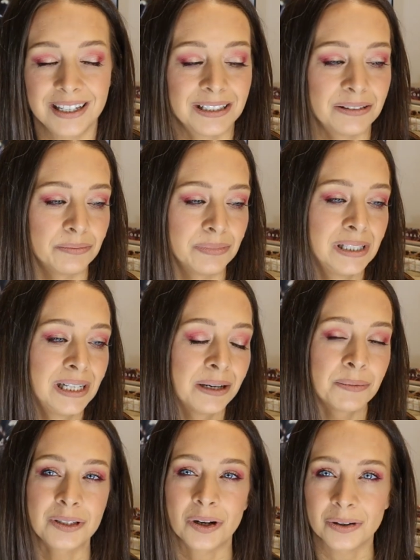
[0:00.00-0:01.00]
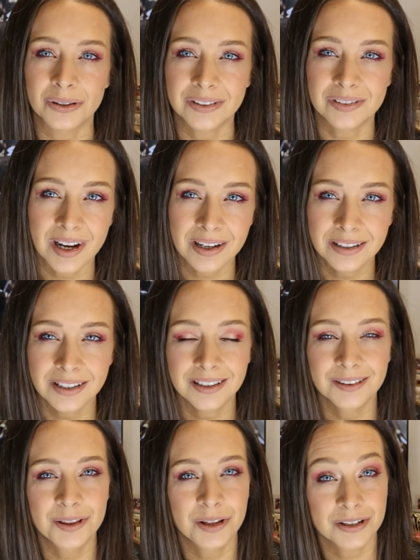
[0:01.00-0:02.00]
Um, my daughter is sad that
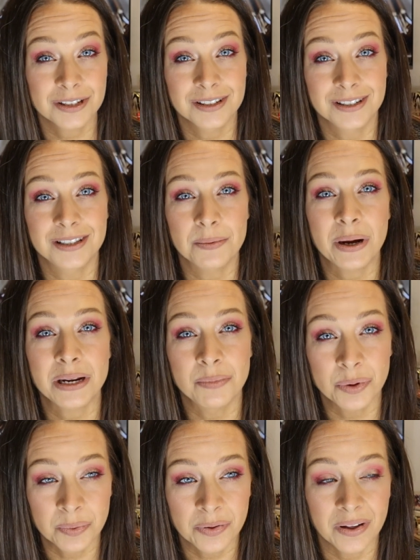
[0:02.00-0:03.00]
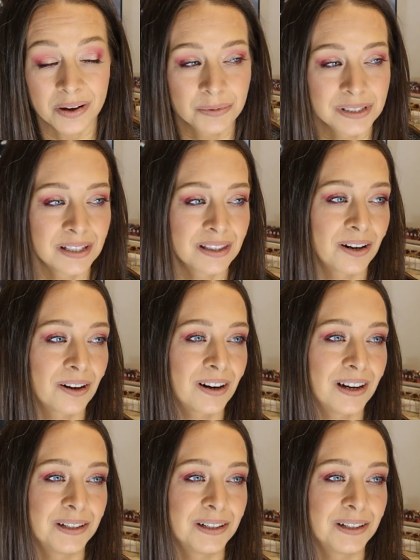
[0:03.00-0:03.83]
because the Betty Boop thing was in there.